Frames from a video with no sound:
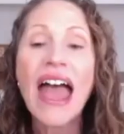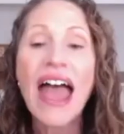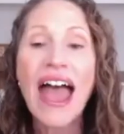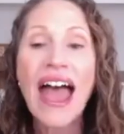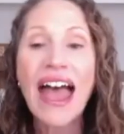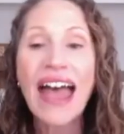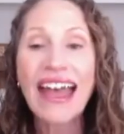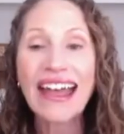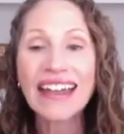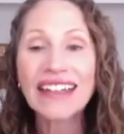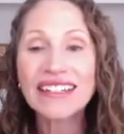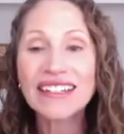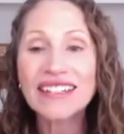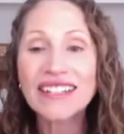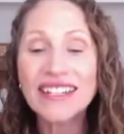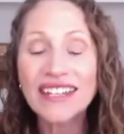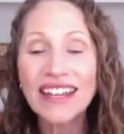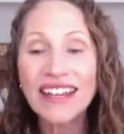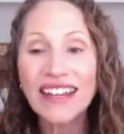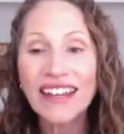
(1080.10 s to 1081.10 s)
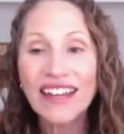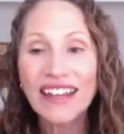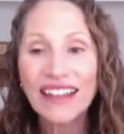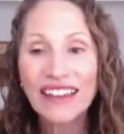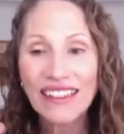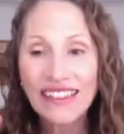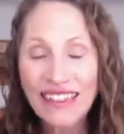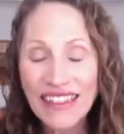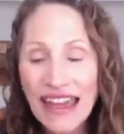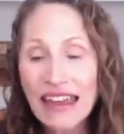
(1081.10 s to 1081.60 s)
and
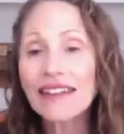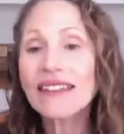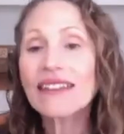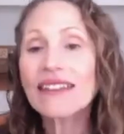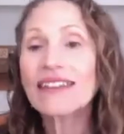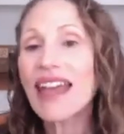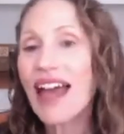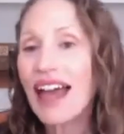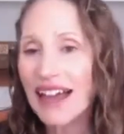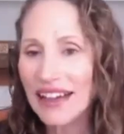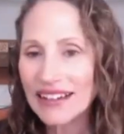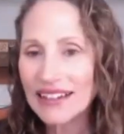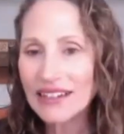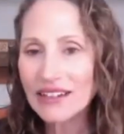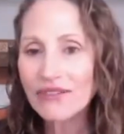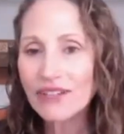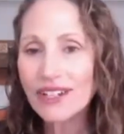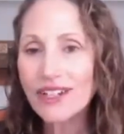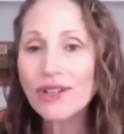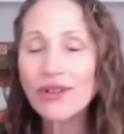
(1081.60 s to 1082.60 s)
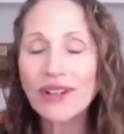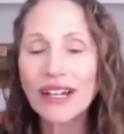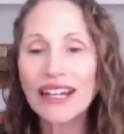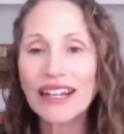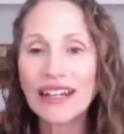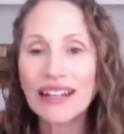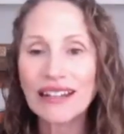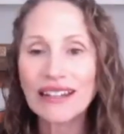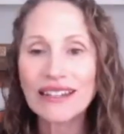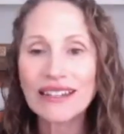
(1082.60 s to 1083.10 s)
then the active
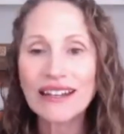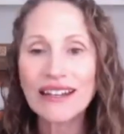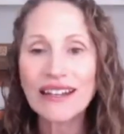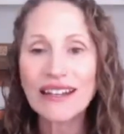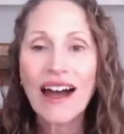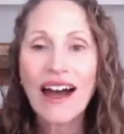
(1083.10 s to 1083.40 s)
ingredients